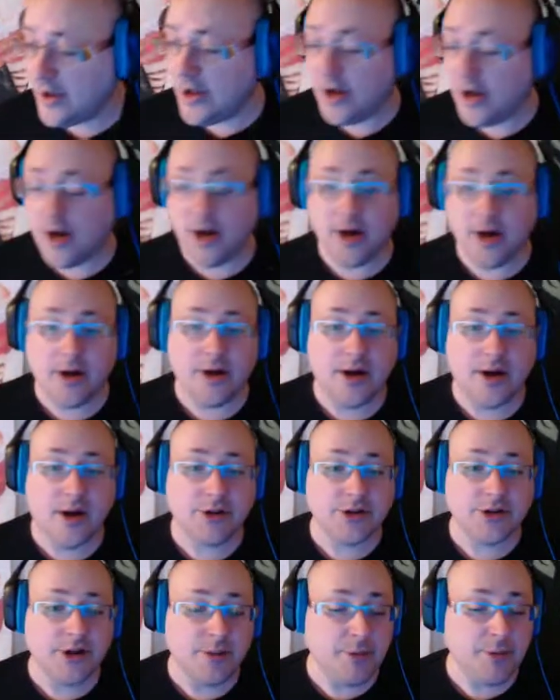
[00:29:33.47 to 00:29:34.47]
I'll
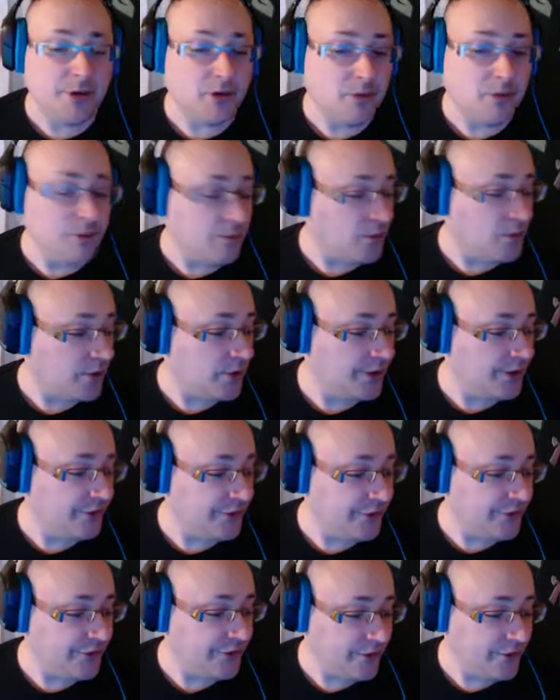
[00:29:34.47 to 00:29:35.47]
try to be a little bit more
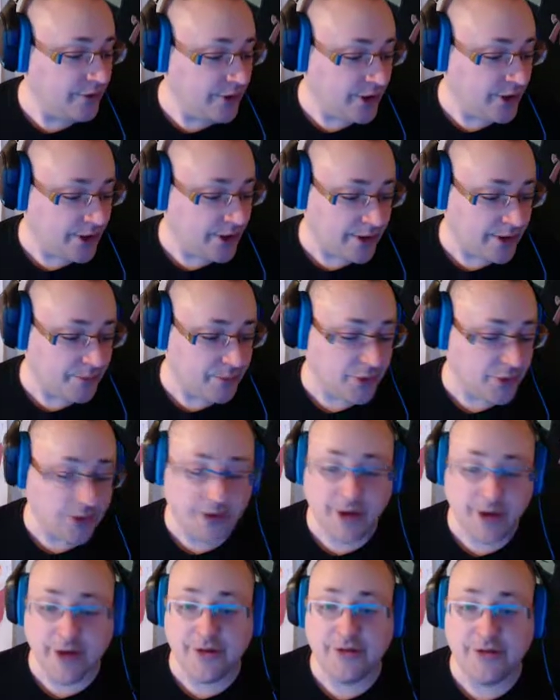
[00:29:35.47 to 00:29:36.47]
consistent, but
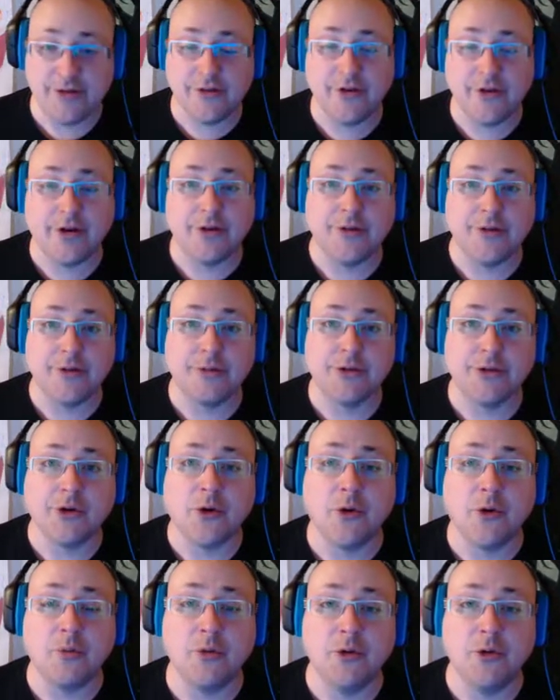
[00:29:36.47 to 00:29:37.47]
it's the
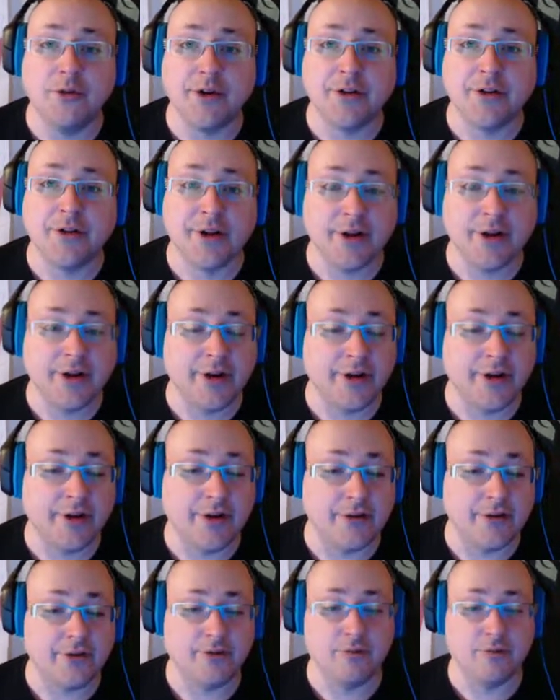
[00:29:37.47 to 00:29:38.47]
whole moving thing
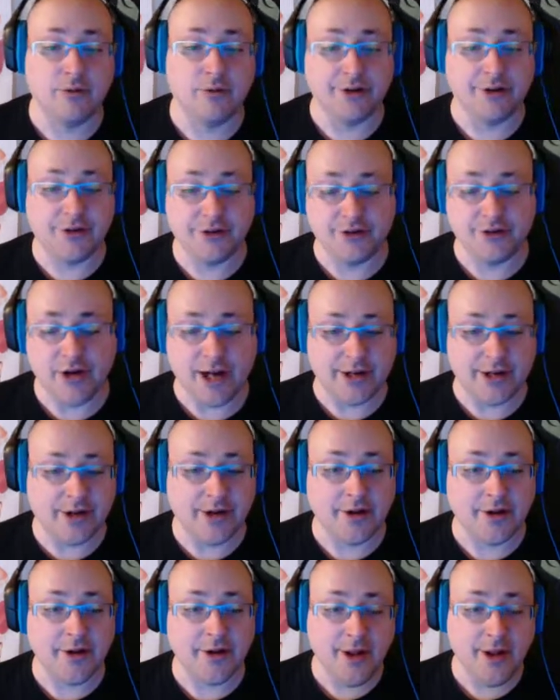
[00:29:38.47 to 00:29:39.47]
is really
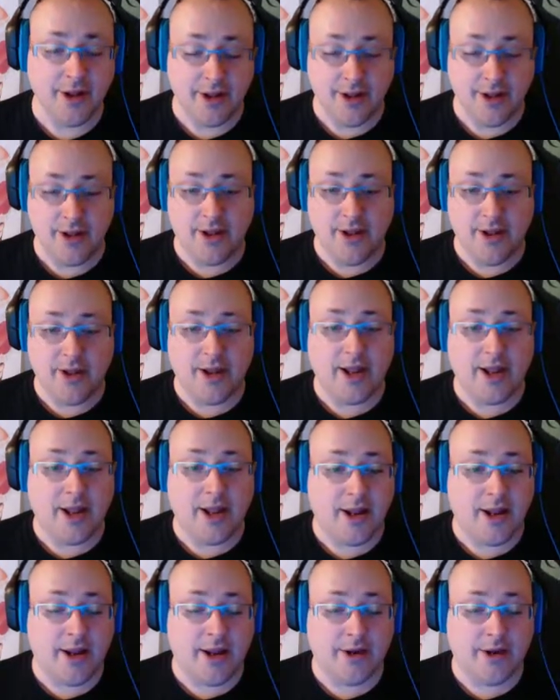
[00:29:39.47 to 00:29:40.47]
distracting.
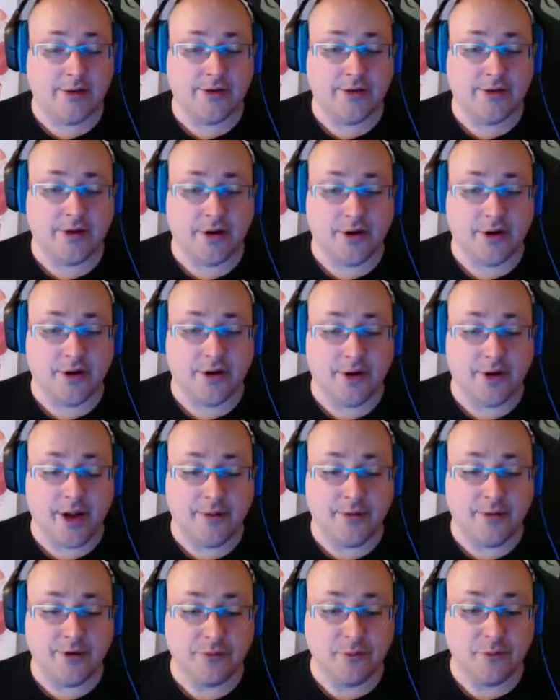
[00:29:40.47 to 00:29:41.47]
and
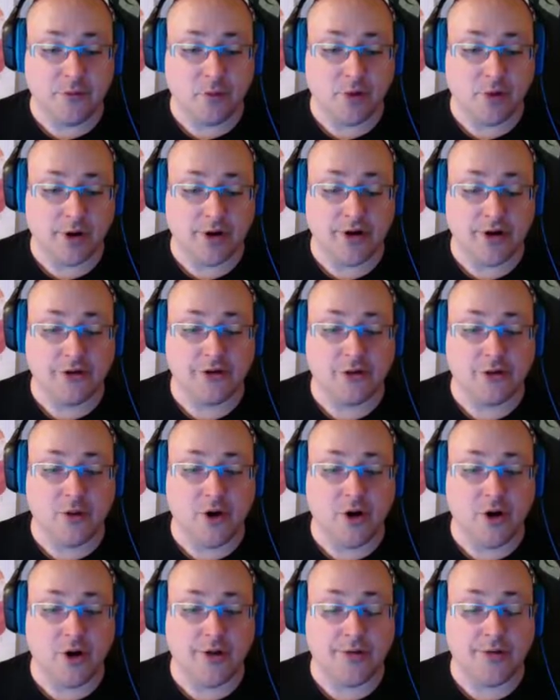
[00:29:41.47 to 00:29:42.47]
I've just been working so
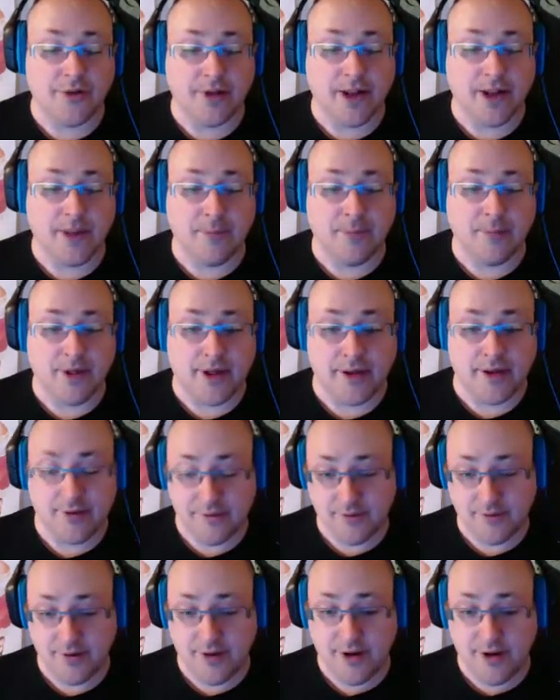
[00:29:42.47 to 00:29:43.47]
hard on the game that
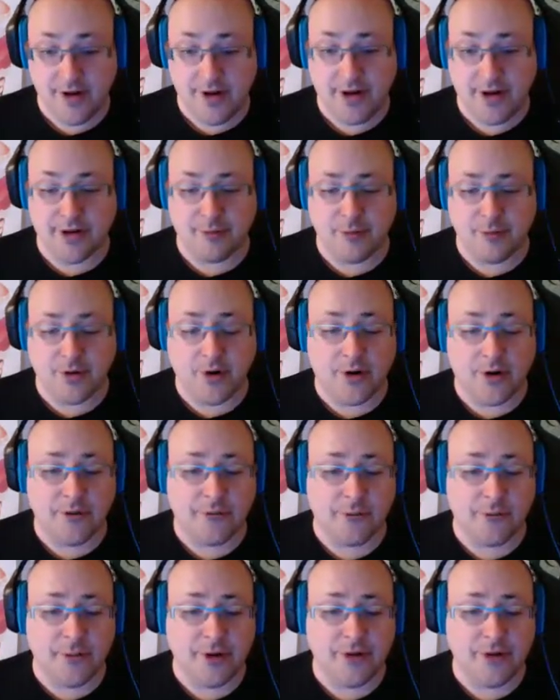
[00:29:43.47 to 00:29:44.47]
it's been hard
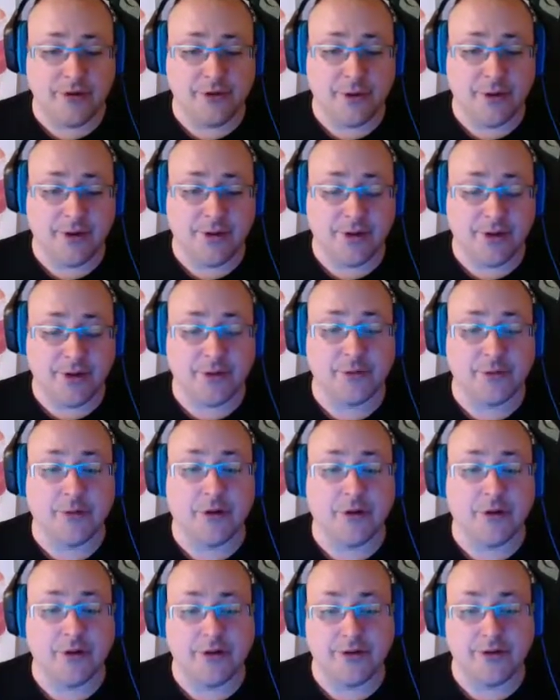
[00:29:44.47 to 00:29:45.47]
for me to do anything as
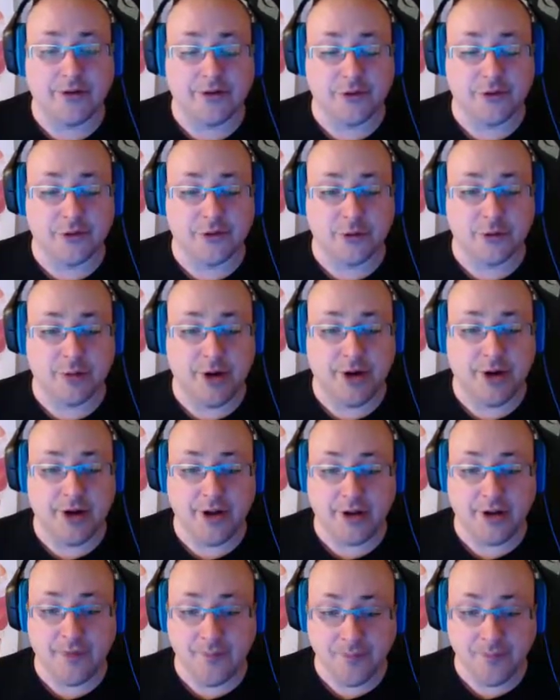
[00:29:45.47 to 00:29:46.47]
far as like social media.